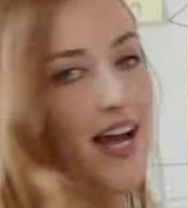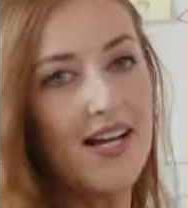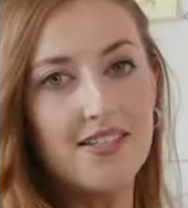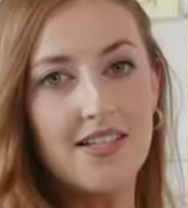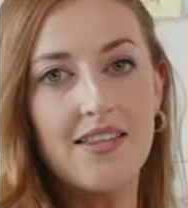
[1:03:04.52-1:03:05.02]

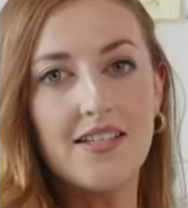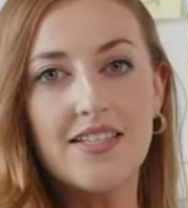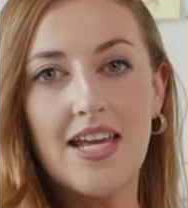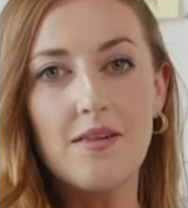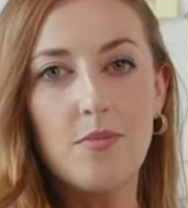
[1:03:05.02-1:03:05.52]
as the
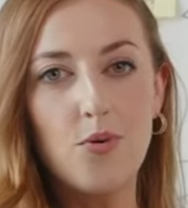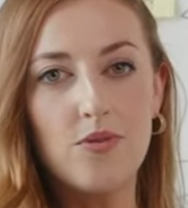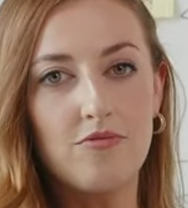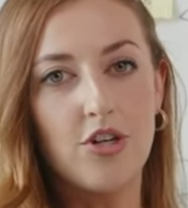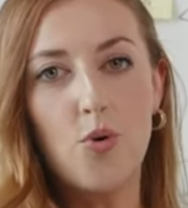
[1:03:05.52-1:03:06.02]

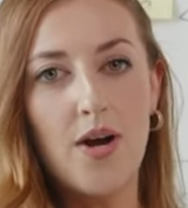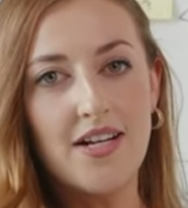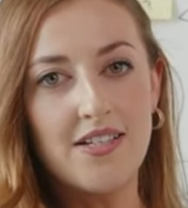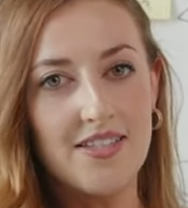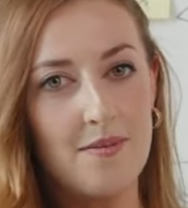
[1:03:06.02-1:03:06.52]
sailboat
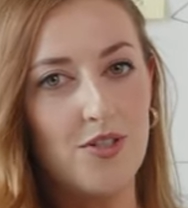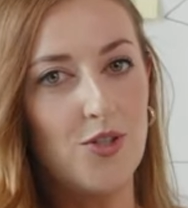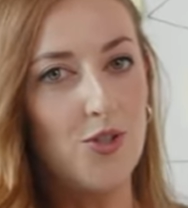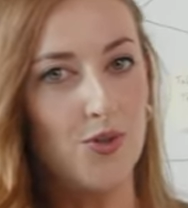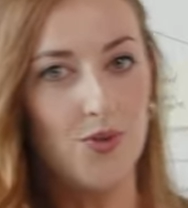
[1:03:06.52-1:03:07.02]
requires them to
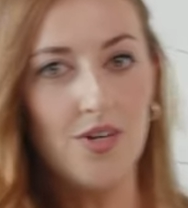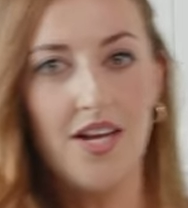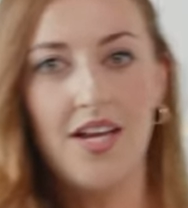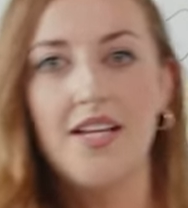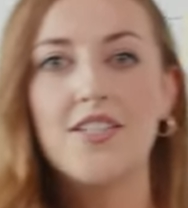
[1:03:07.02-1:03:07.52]
do.
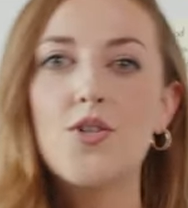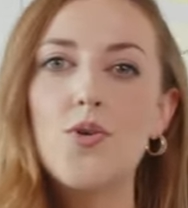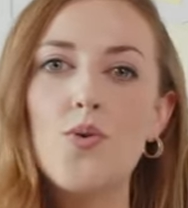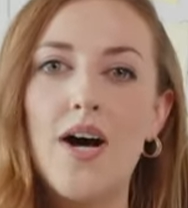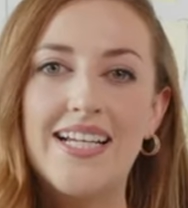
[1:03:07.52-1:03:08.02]

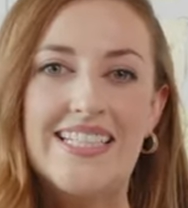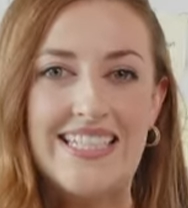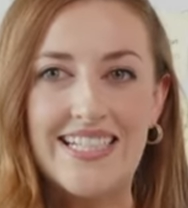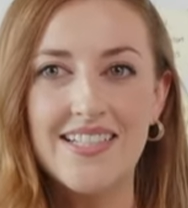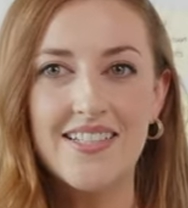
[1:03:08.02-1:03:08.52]
So
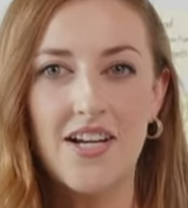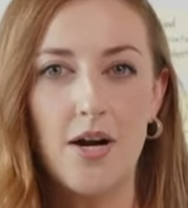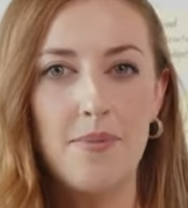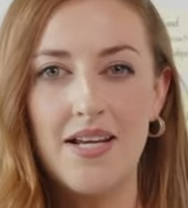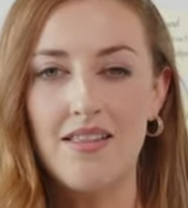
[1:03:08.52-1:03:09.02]
ideas
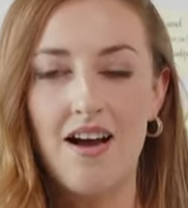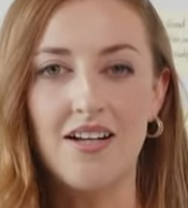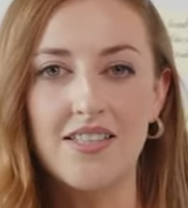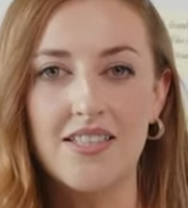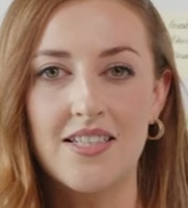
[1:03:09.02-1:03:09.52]
are being
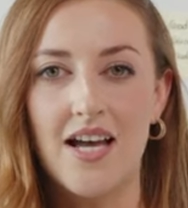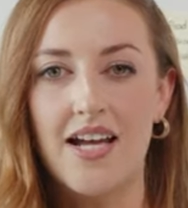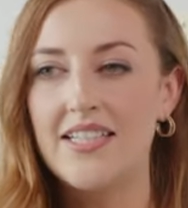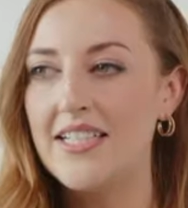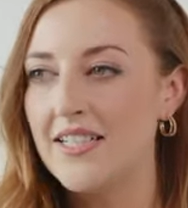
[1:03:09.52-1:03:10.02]
lost.
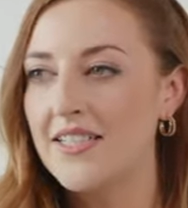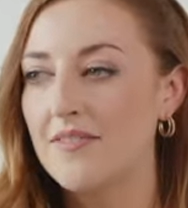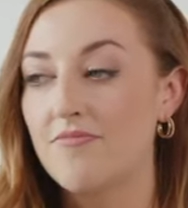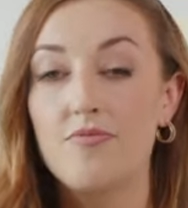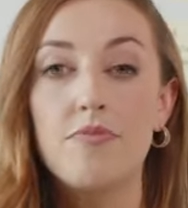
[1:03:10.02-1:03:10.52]

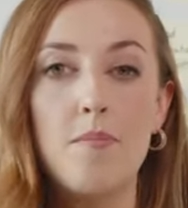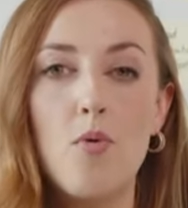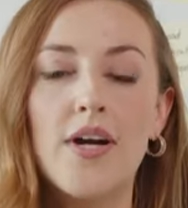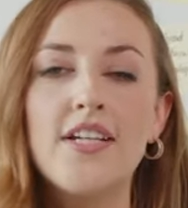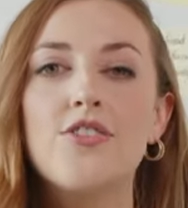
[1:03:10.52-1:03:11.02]
Ideas, the
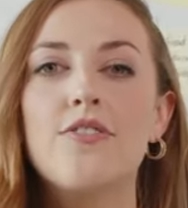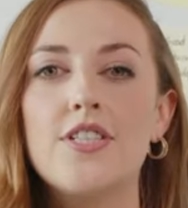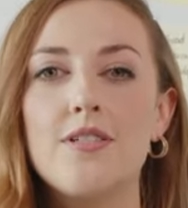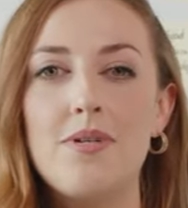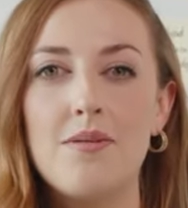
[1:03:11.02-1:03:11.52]
more
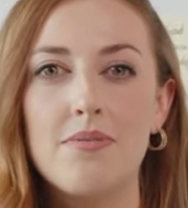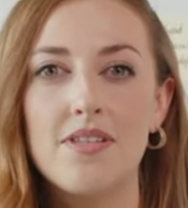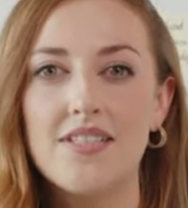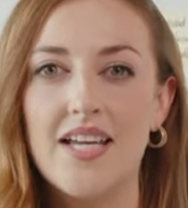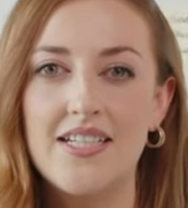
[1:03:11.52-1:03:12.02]
introverted
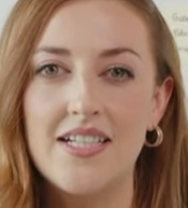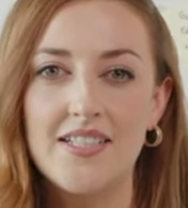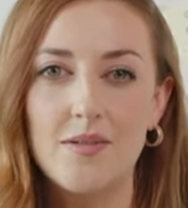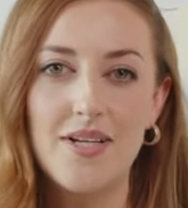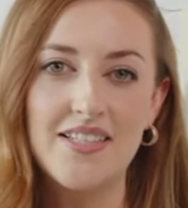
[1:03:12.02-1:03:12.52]
people's
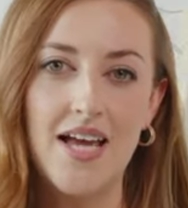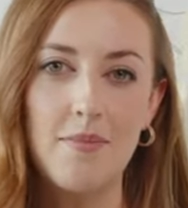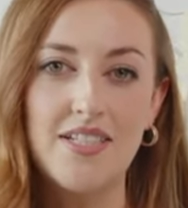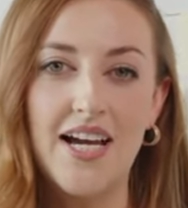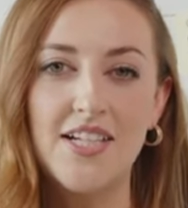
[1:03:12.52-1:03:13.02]
ideas are being
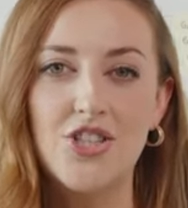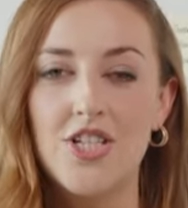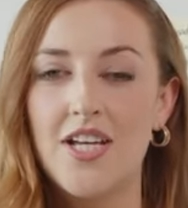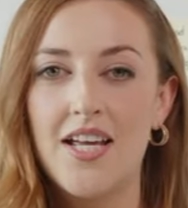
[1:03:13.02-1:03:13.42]
sabotaged.